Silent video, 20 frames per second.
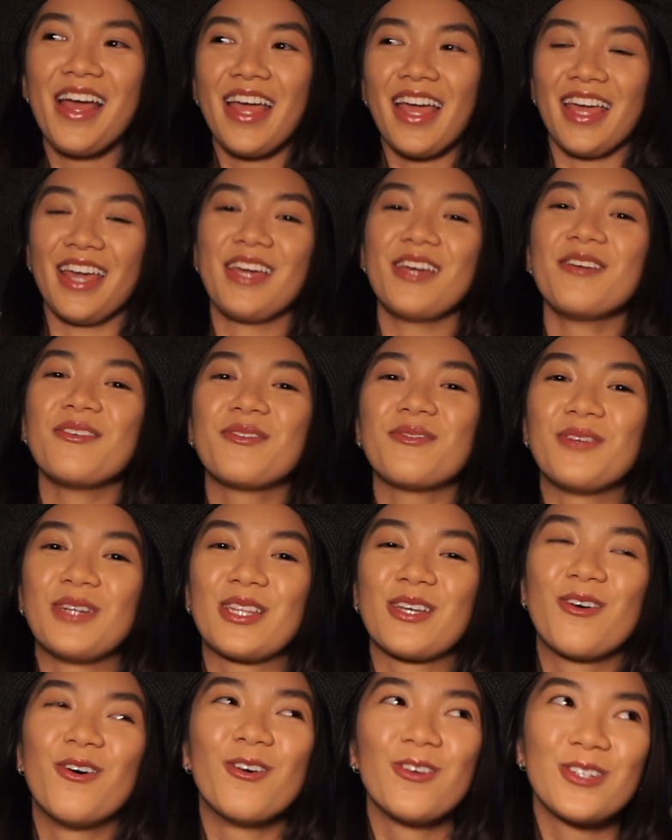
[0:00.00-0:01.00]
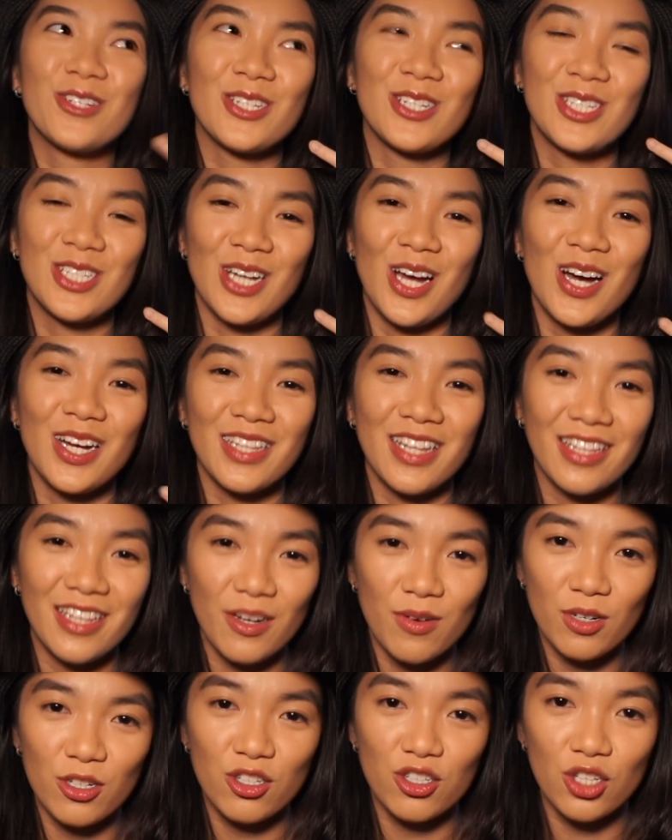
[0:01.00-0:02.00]
hit with culture shock that there
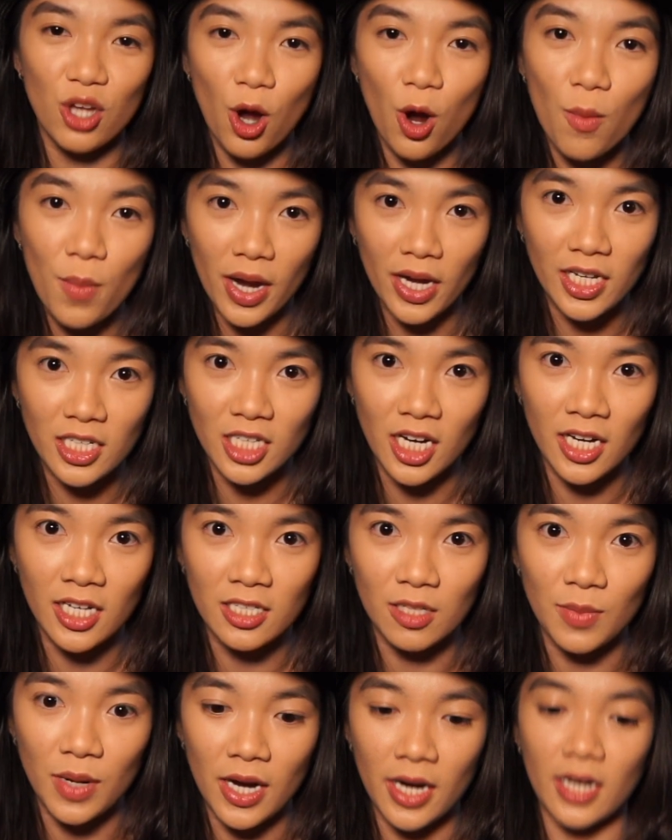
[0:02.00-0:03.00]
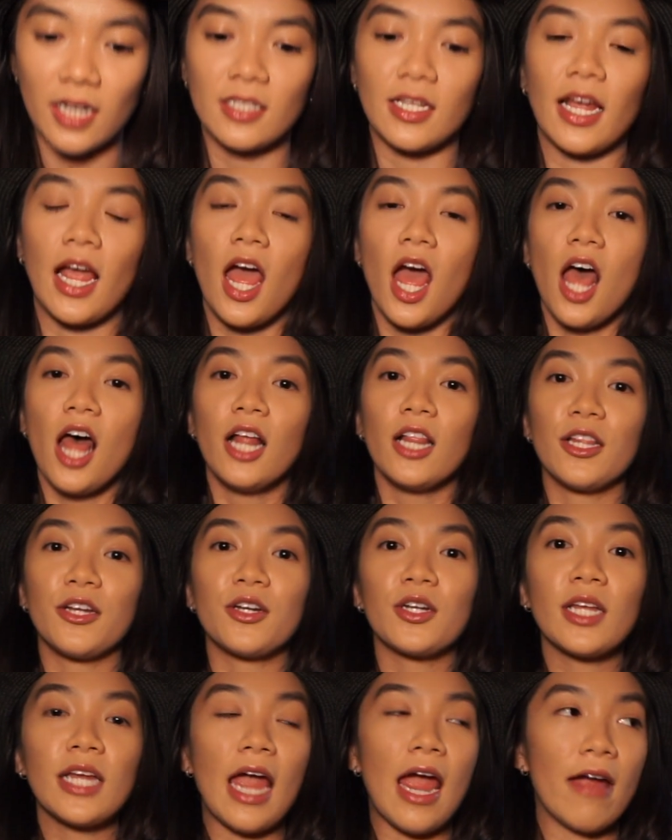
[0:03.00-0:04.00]
were so many Chinese Americans. Like
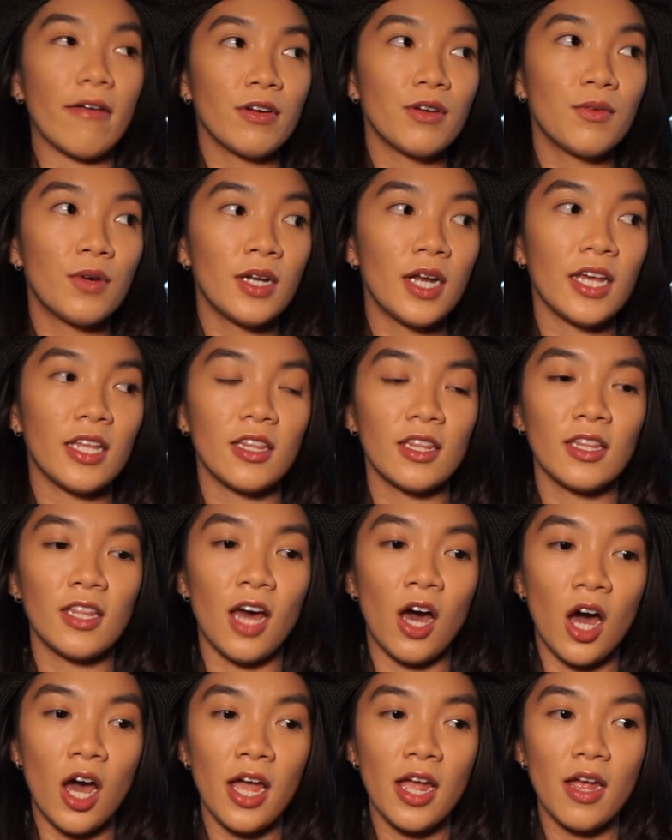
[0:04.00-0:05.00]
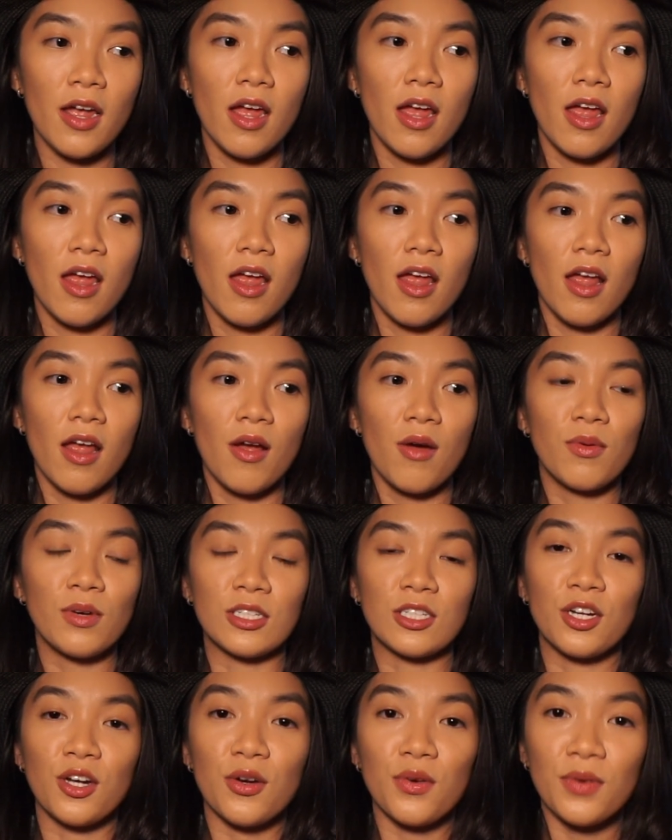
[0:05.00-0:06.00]
literally everyone I thought was
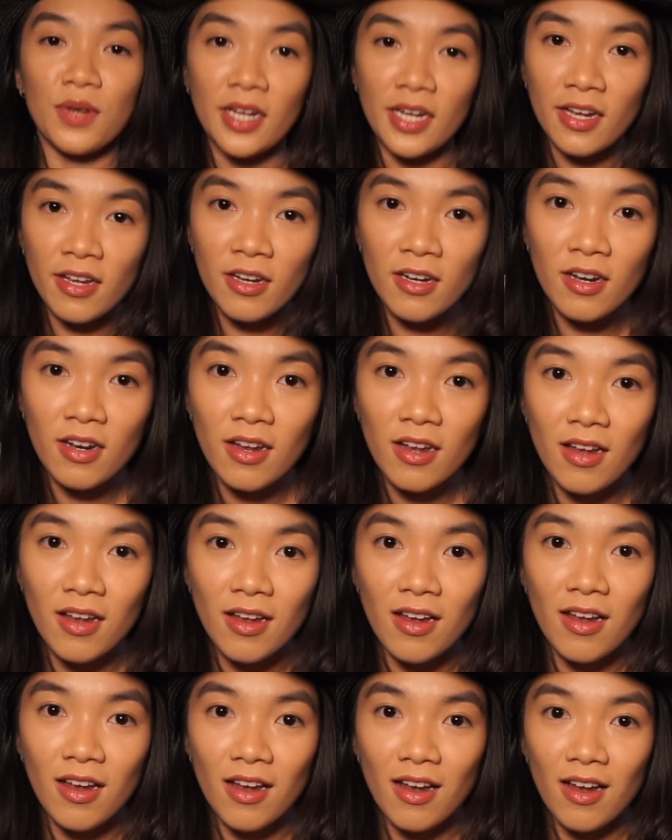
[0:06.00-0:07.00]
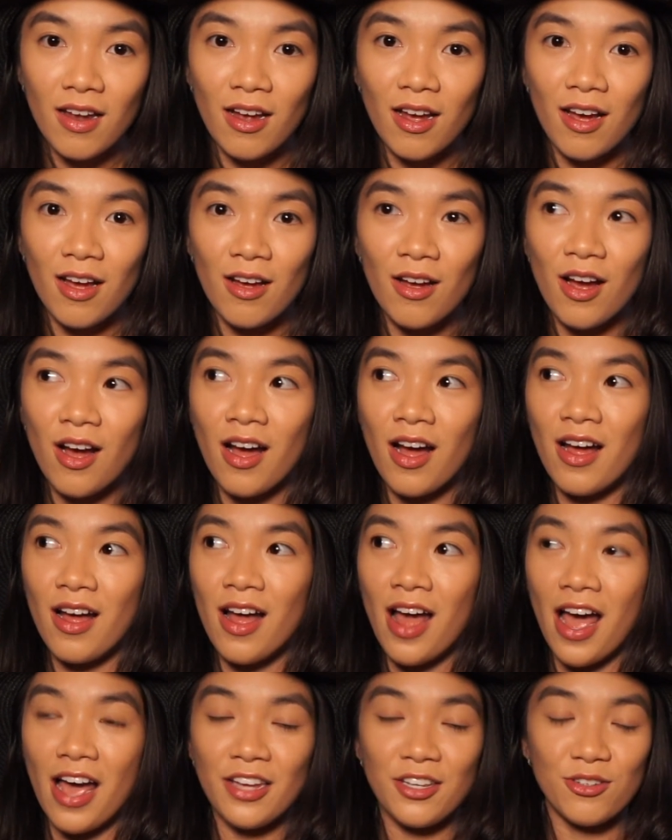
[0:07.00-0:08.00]
Korean
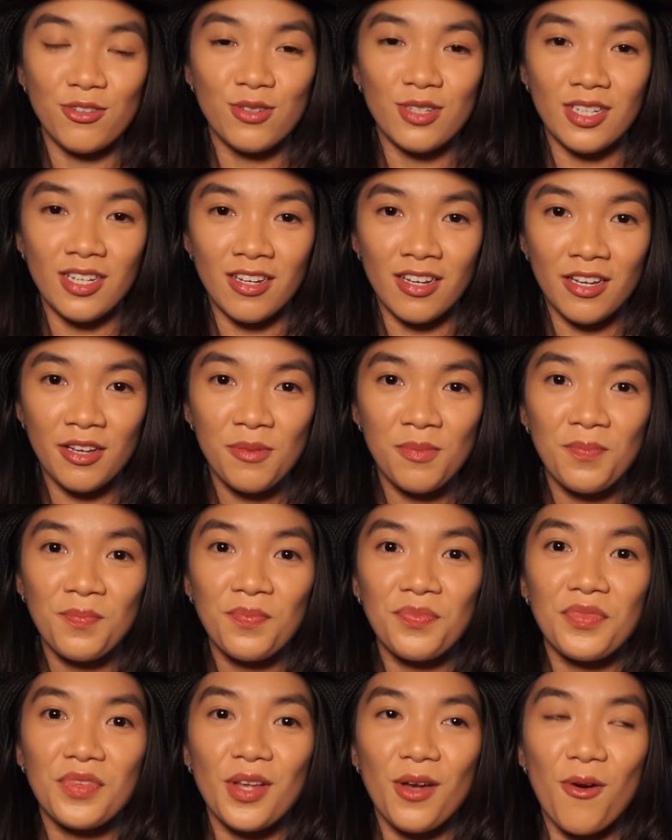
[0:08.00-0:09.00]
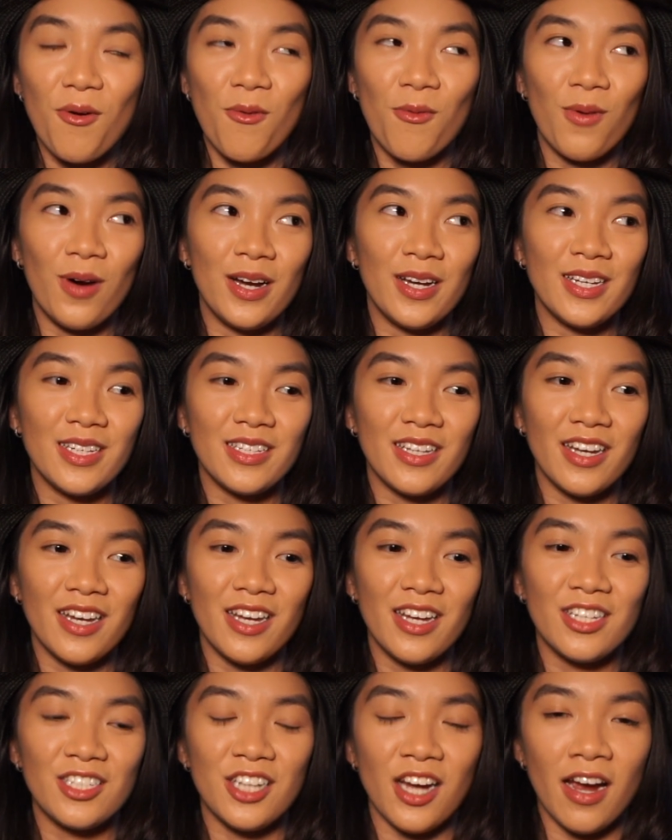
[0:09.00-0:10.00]
at UT was
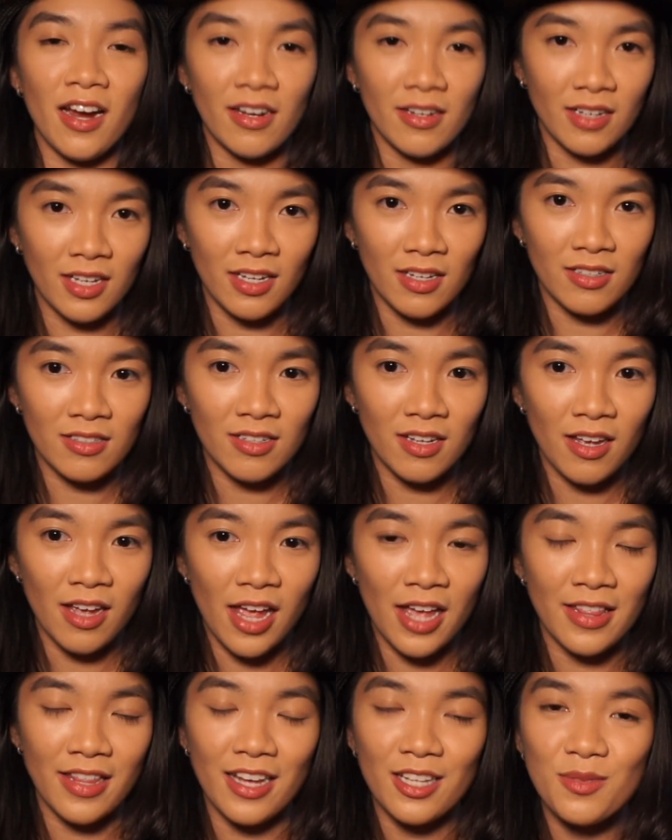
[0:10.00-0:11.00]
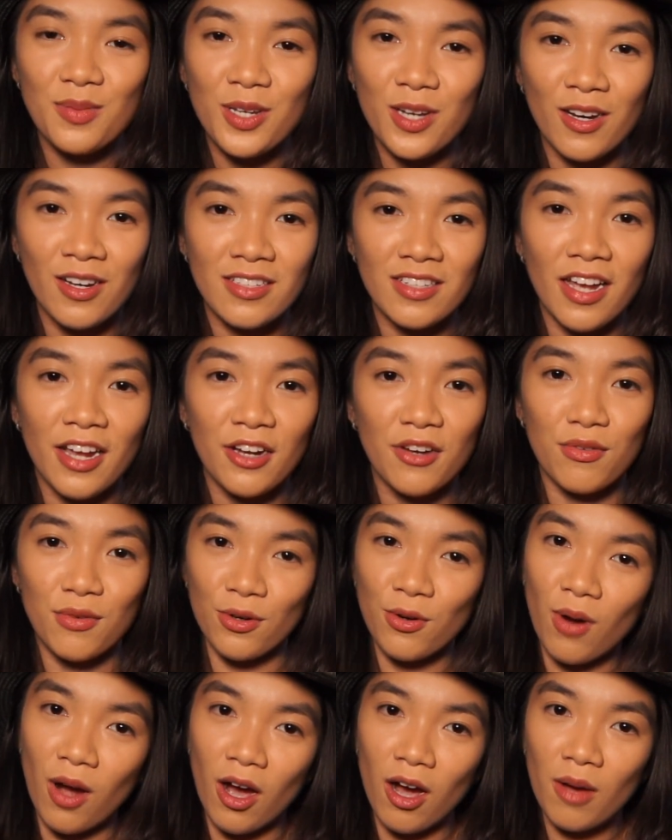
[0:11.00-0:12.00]
Chinese. And that's because I
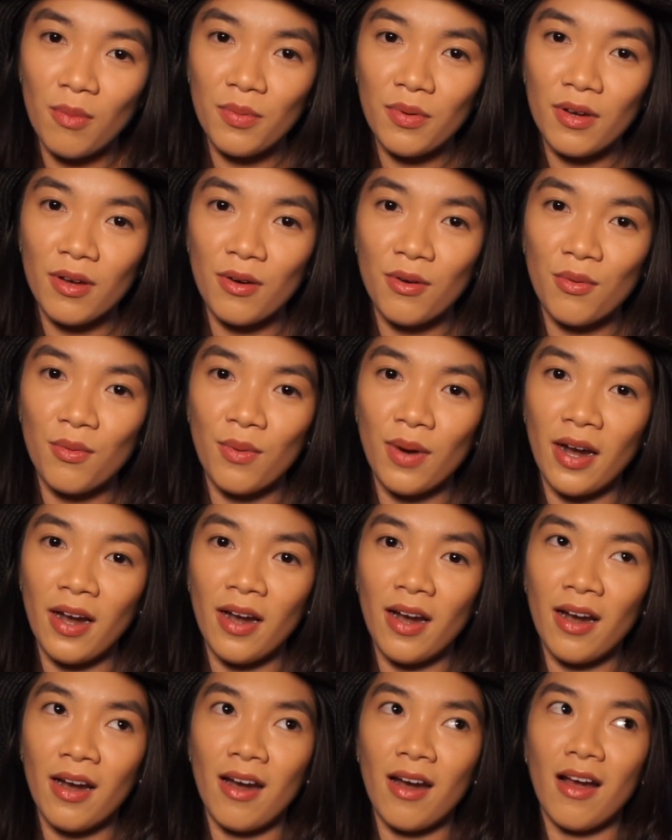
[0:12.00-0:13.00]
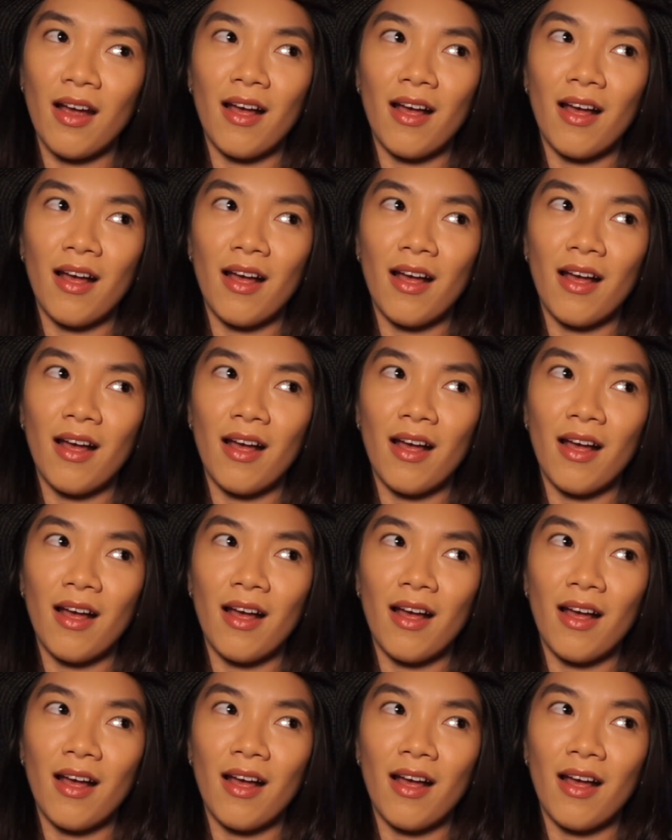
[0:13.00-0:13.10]
grew up where